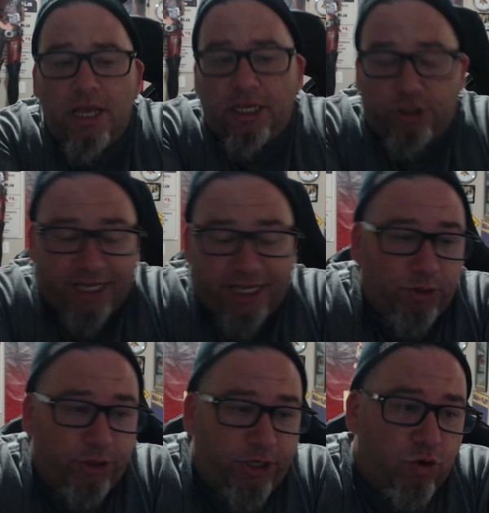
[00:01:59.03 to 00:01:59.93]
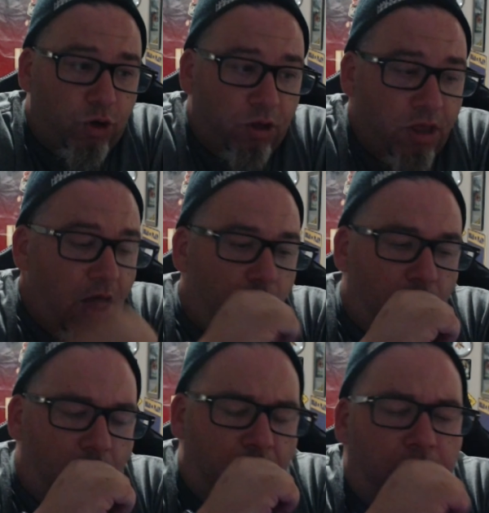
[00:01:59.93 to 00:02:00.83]
So that's really cool.
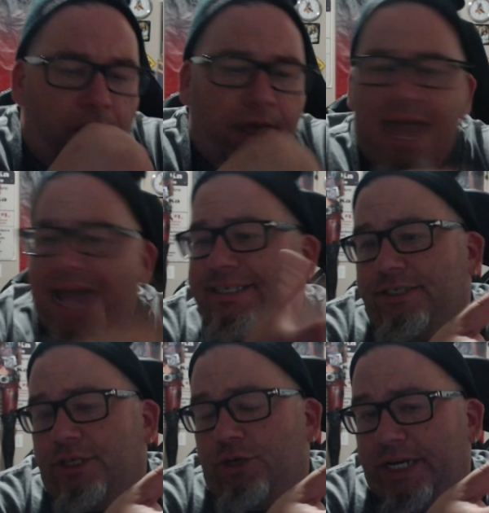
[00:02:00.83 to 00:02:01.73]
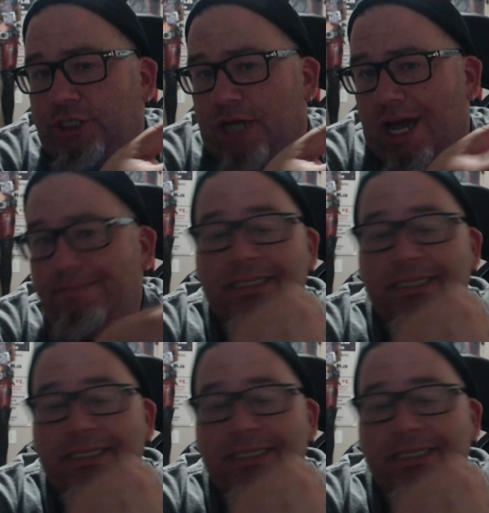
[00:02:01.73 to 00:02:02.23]
Actors did a great job.